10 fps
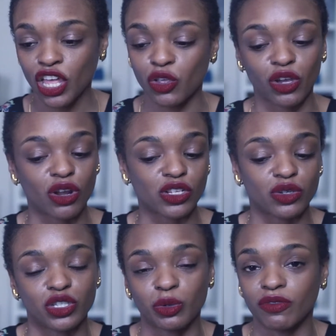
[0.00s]
You can
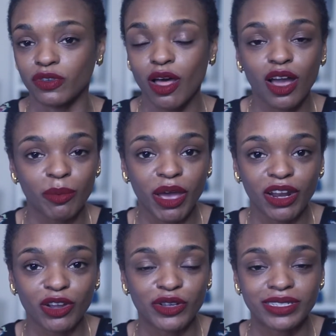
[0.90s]
also do a vlog about
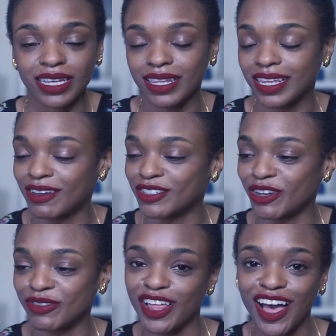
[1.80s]
it. Christine loves
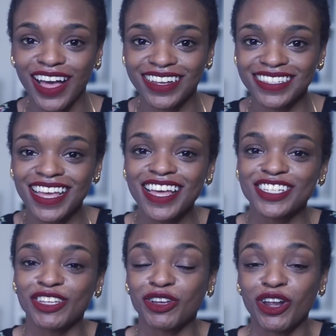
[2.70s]
her vlogs,
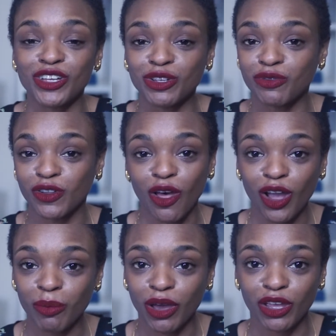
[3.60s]
so you can also
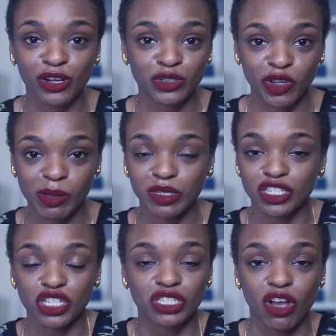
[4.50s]
vlog about your dreams
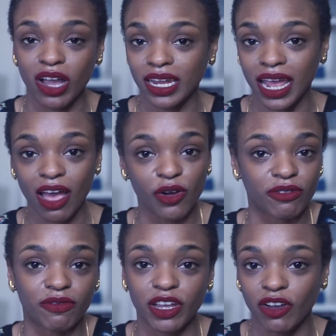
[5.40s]
and just talk it out
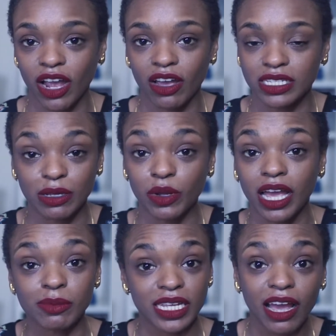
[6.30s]
and figure out, see what
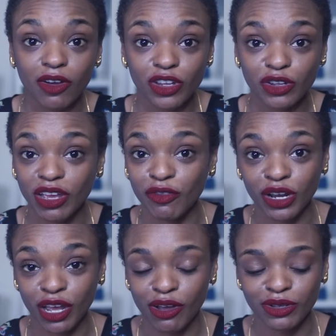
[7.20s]
comes out. You never
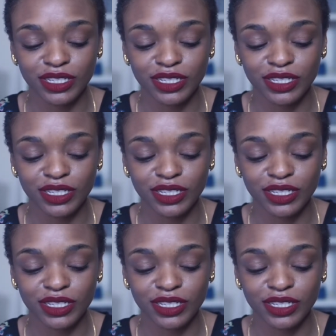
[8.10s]
know.